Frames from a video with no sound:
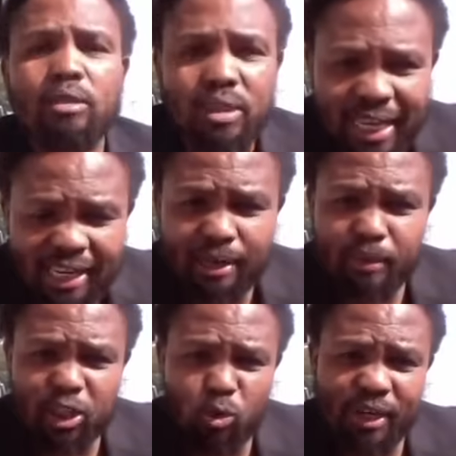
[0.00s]
Tell them
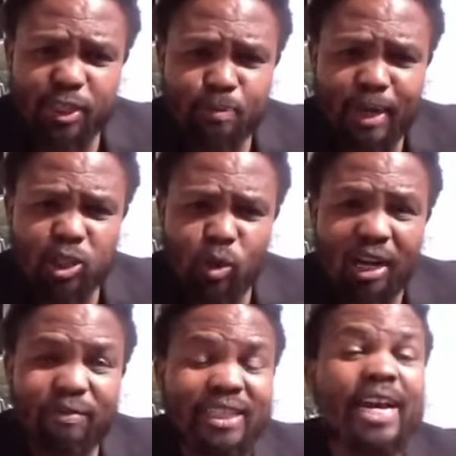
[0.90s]
that you want the space to
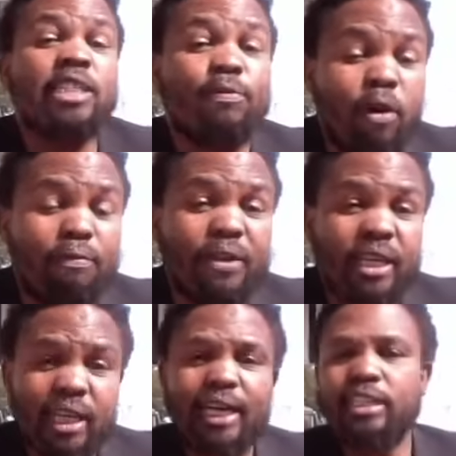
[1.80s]
advertise for
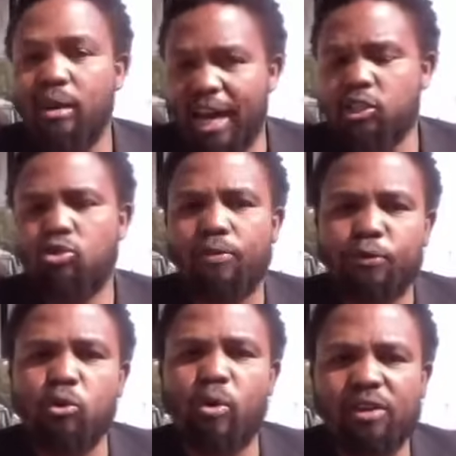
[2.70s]
free. They'll ask you a
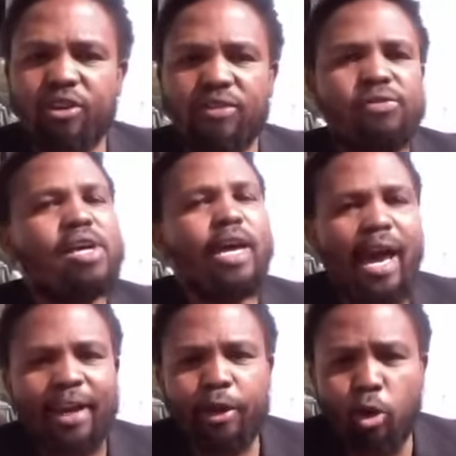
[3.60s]
few questions,
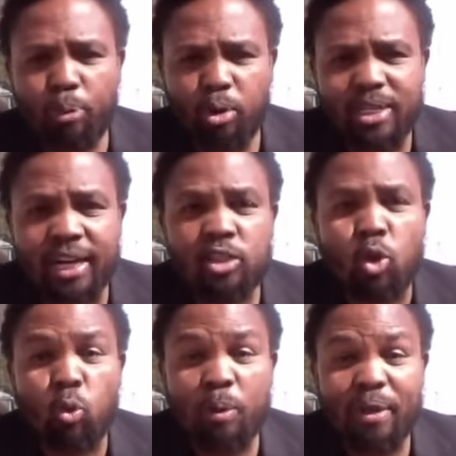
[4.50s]
and then your product
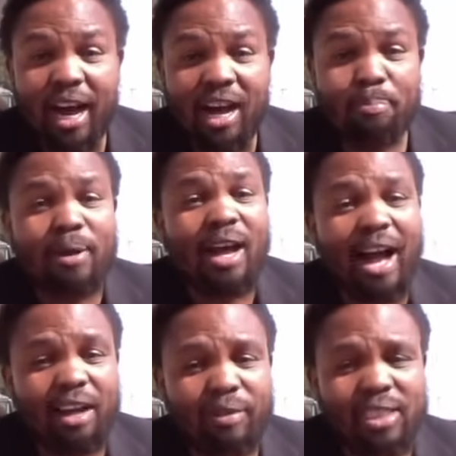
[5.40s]
will be up
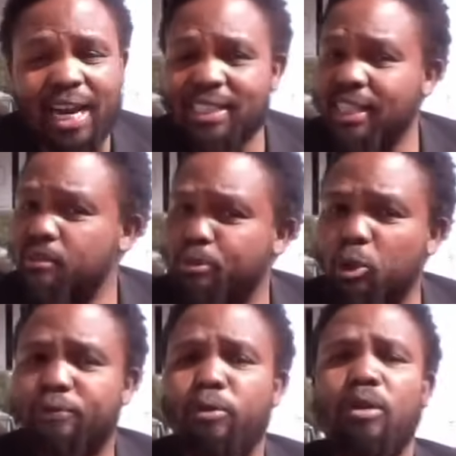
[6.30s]
advertised. That's
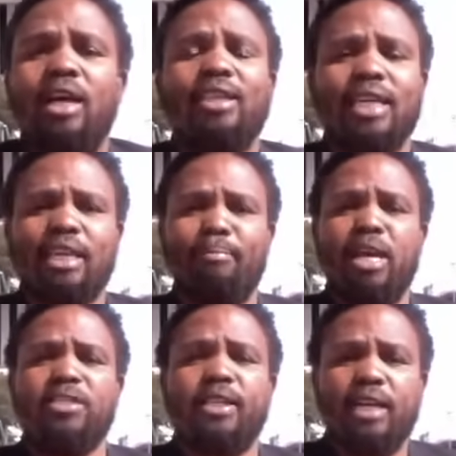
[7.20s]
beautiful. That's
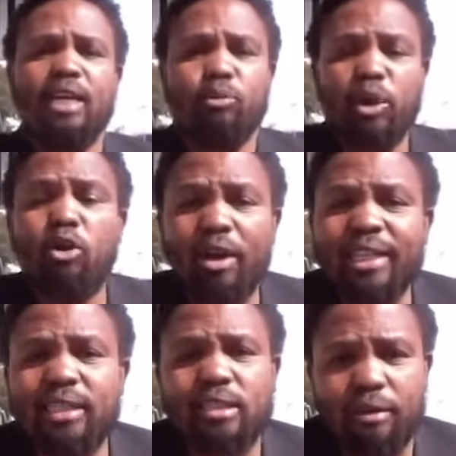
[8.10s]
amazing. We got
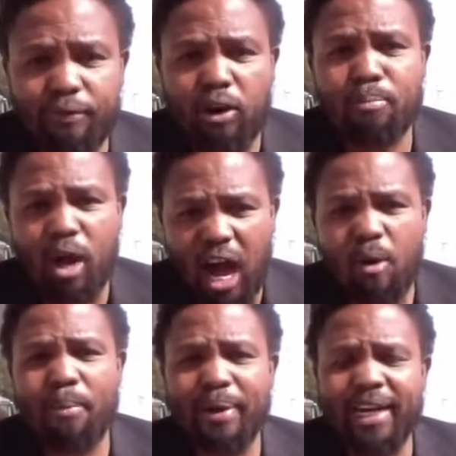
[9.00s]
that from
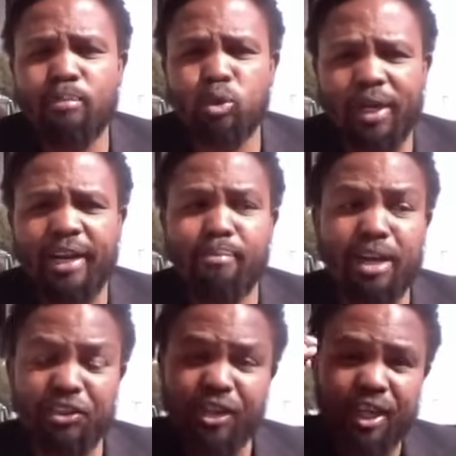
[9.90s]
our brother Mzwanele
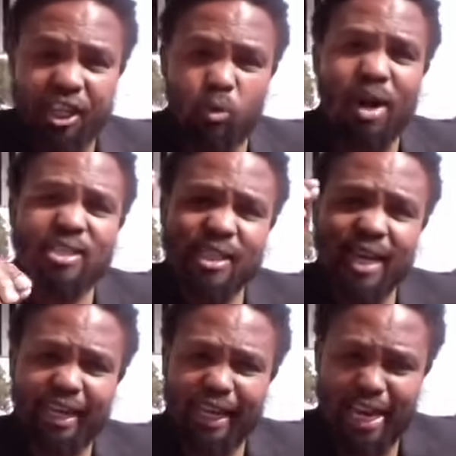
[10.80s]
Manyi. He was
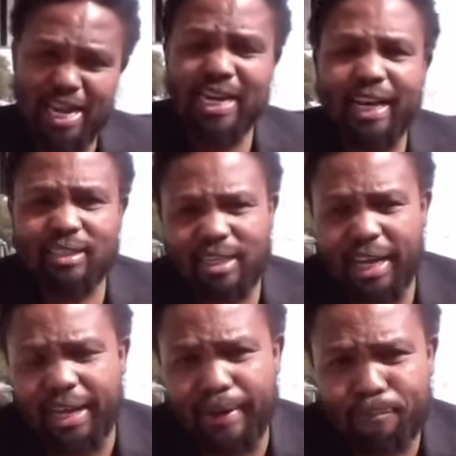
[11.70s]
there in that
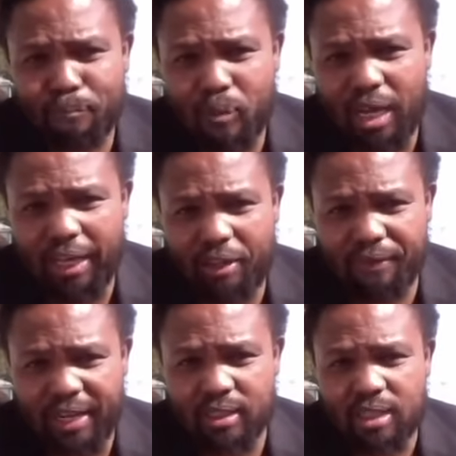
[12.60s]

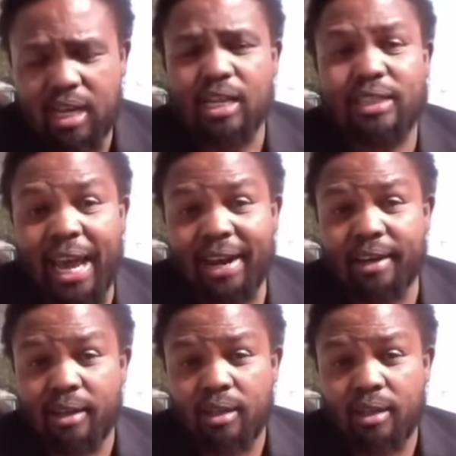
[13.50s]
event. Then